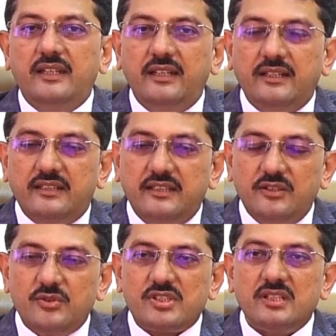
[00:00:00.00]
It
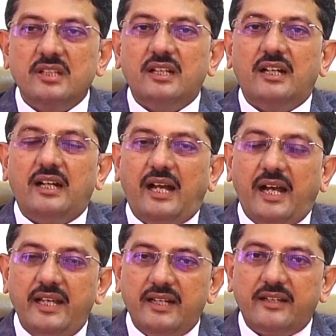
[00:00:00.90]
gives a
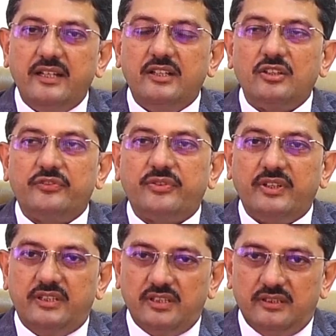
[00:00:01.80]
higher rate of
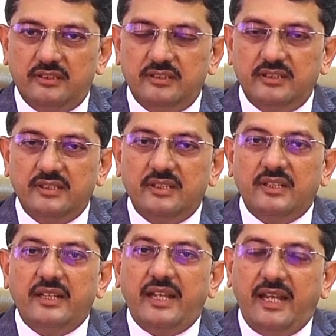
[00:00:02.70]
return,
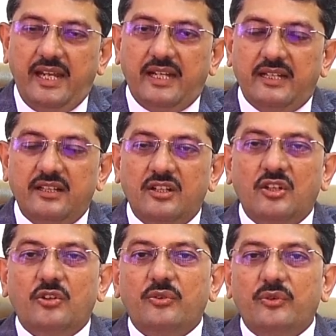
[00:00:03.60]
and
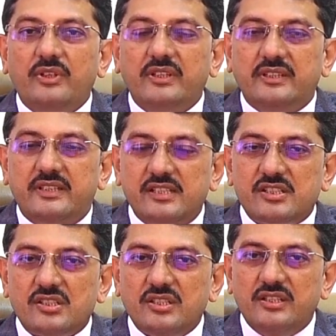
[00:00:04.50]

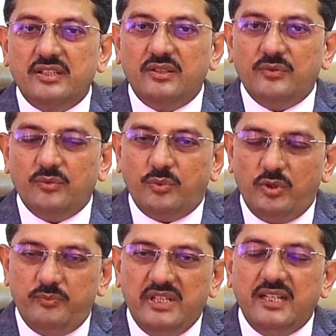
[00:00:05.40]
this
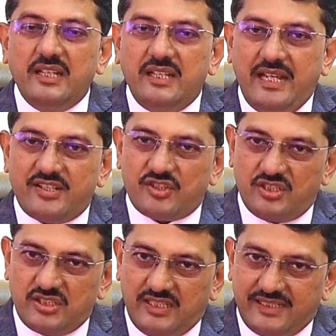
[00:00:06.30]
would be as
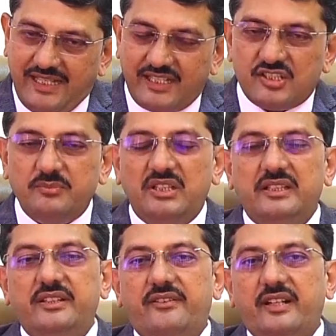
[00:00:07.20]
such a taxable
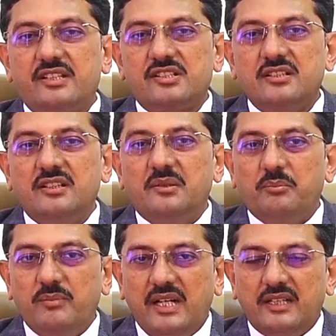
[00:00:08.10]
interest,
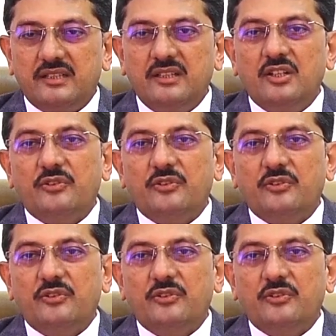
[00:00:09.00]
but